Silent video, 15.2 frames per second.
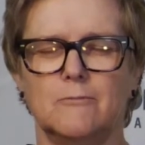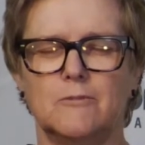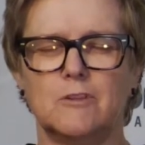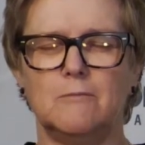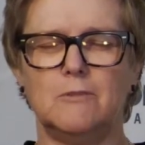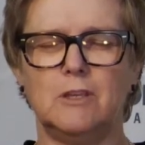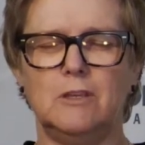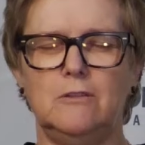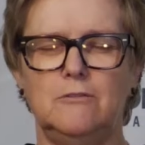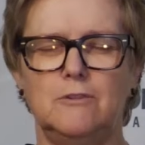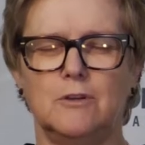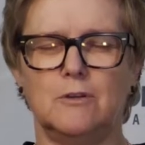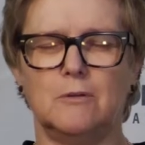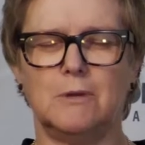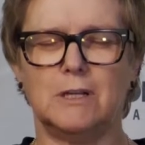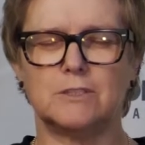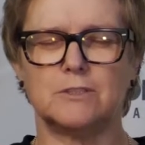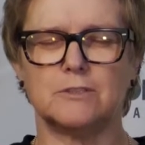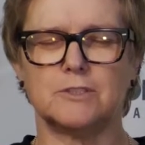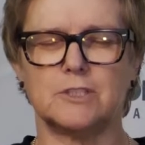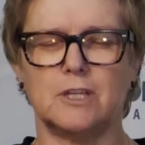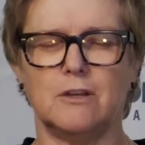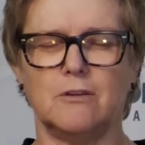Something you know about
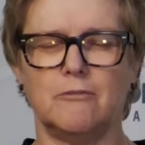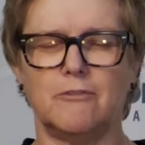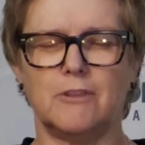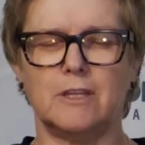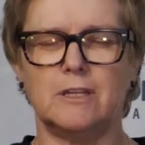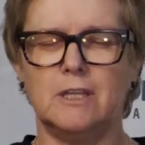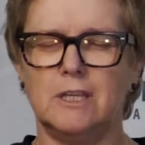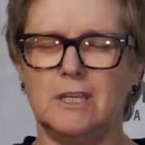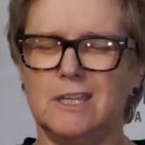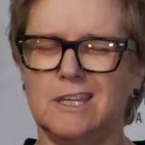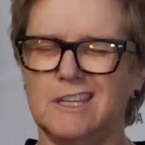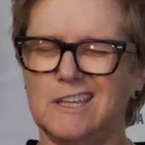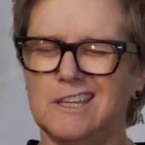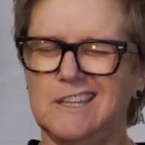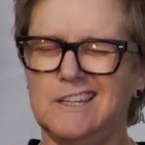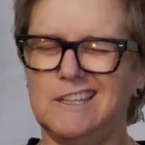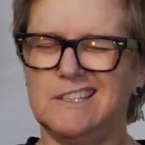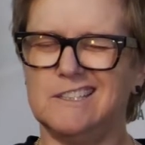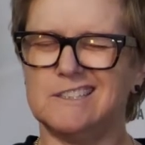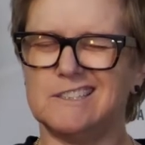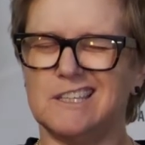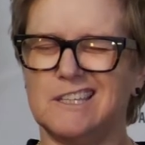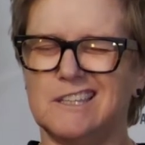yourself that kind of
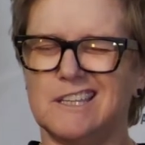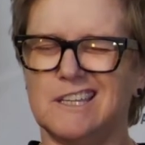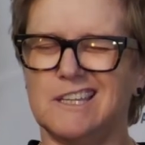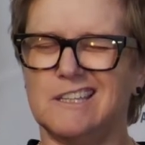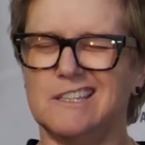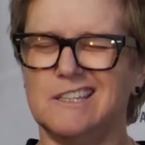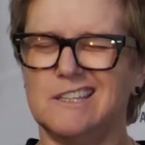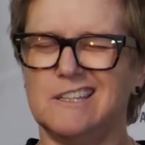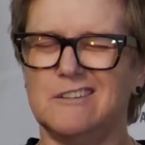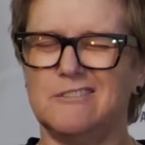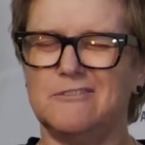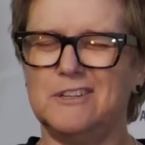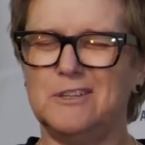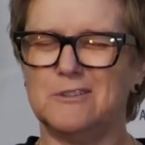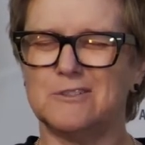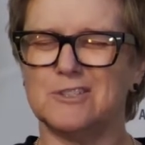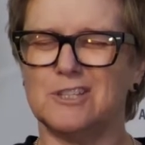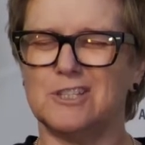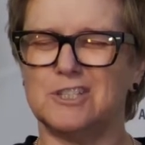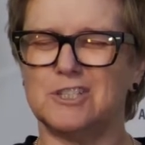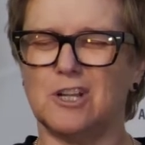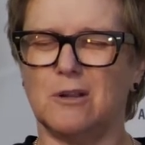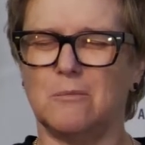is like that fingers on
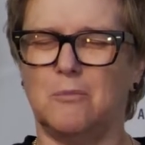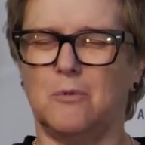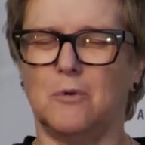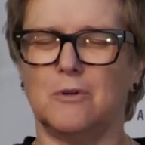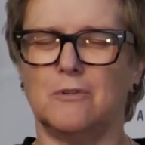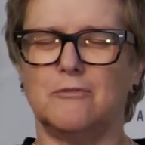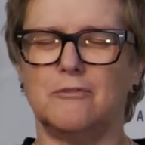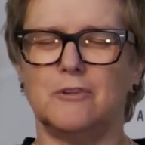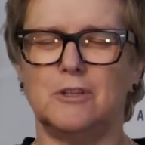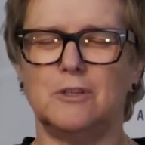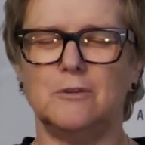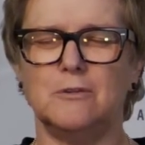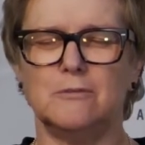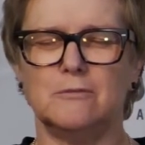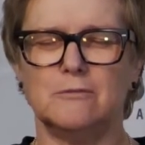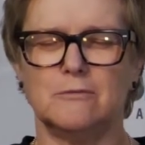a chalkboard for you.